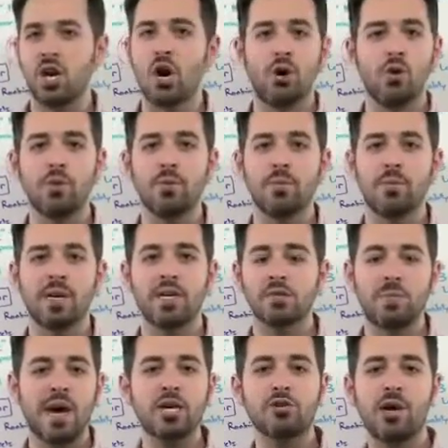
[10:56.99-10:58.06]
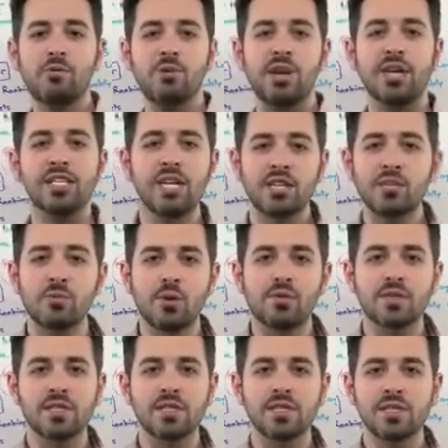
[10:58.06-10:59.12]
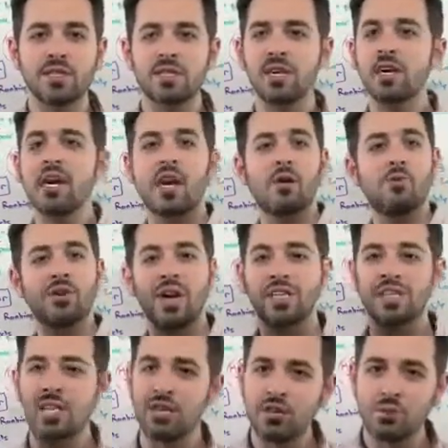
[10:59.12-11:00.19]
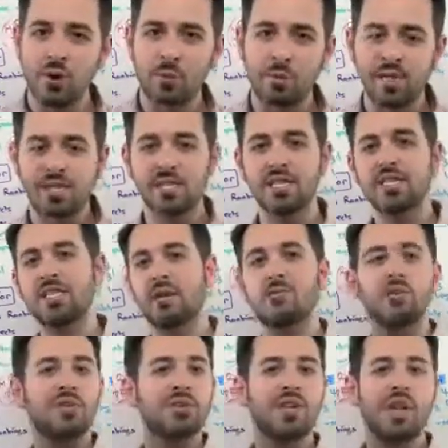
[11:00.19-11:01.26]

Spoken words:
no, because PageRank will not send you more visits. It will not send you more business. It